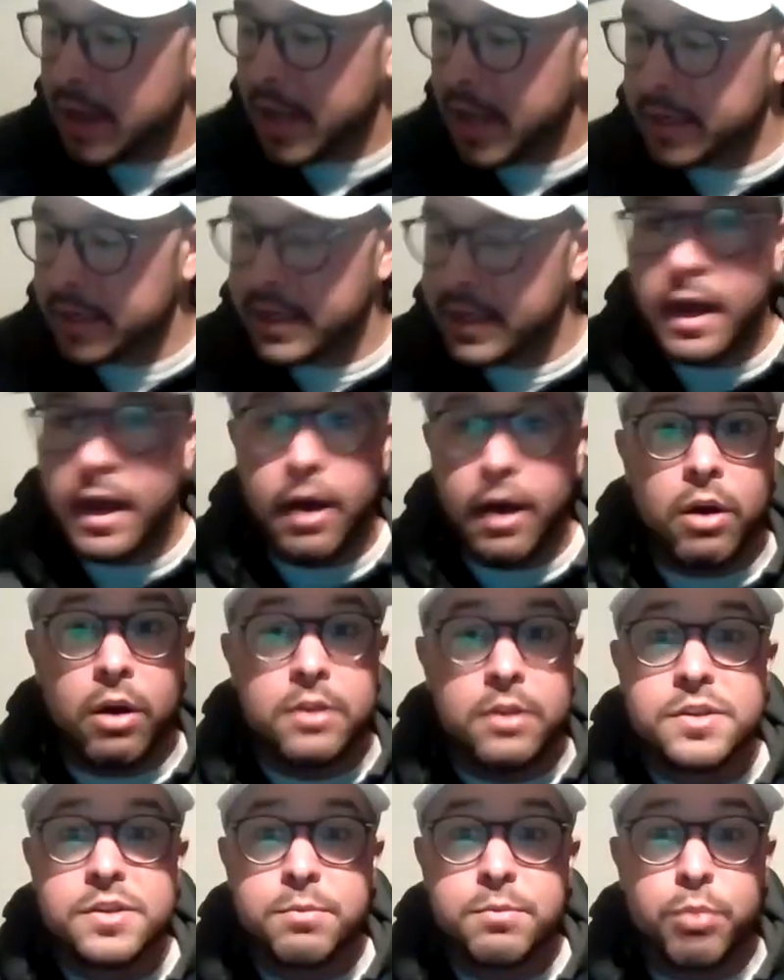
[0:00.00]
And yeah,
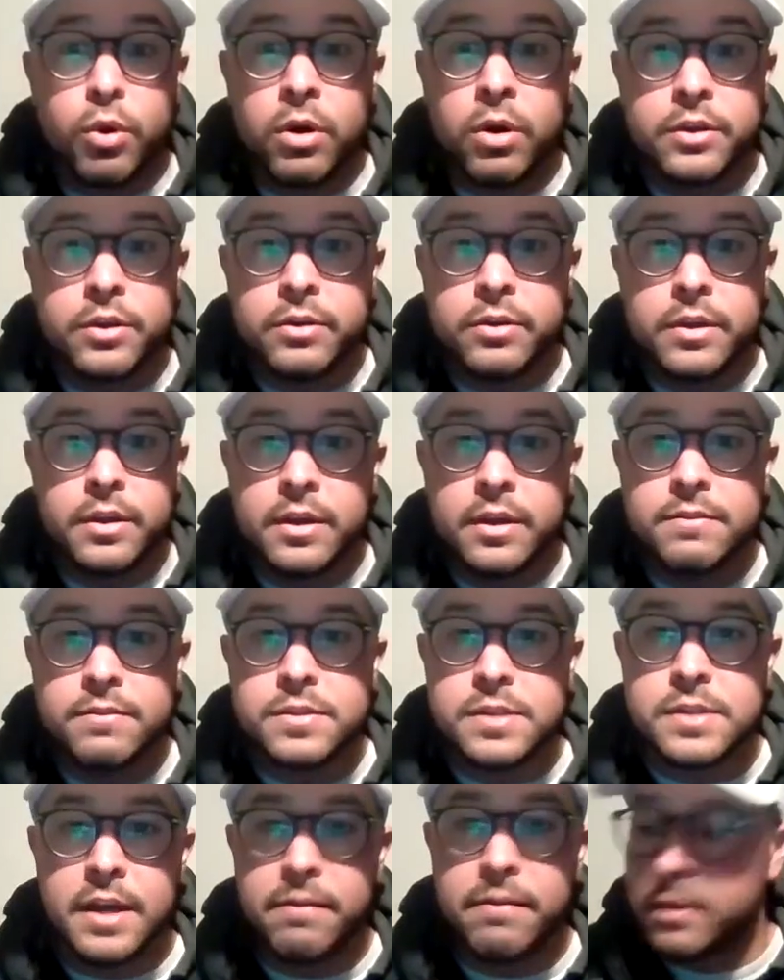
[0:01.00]
all the support you can give
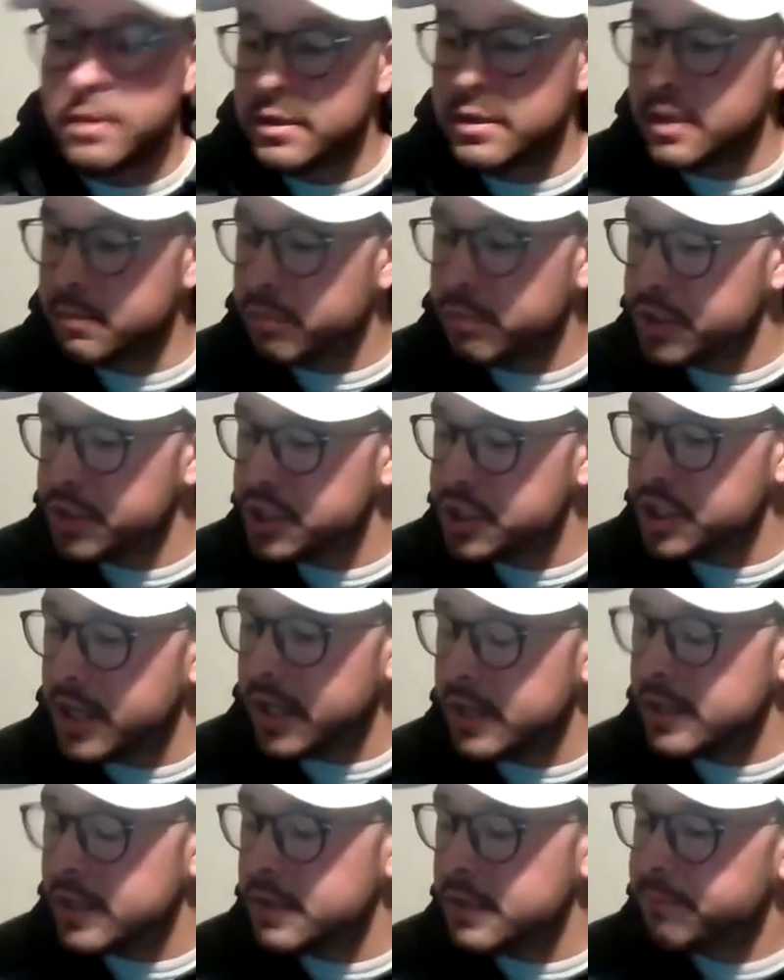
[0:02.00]
is definitely
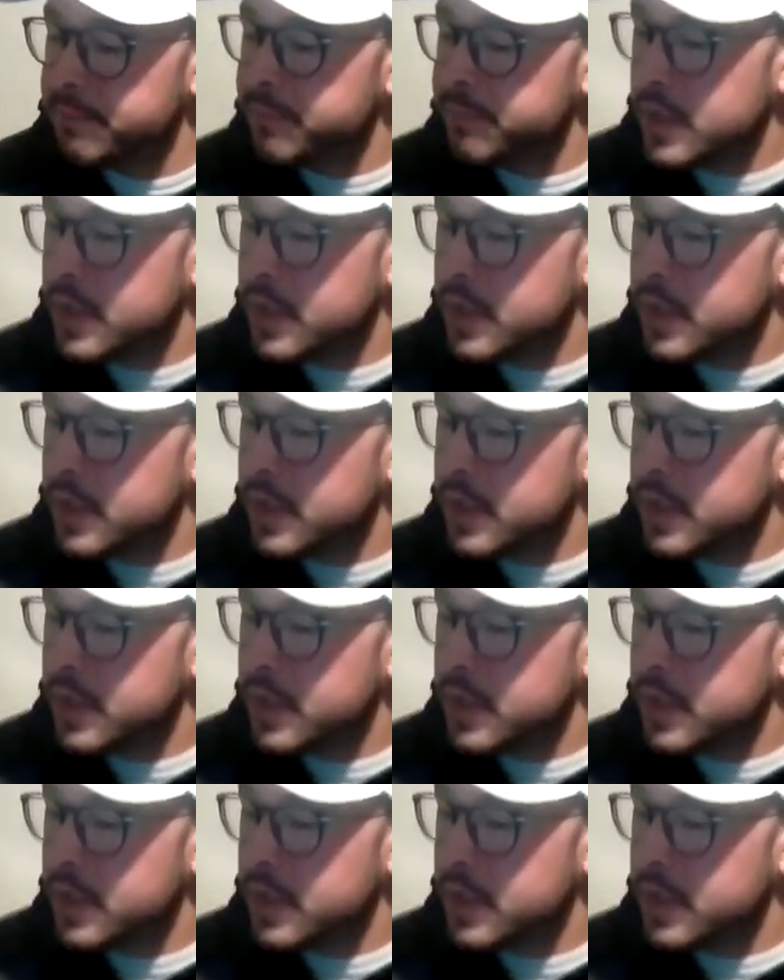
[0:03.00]
appreciated.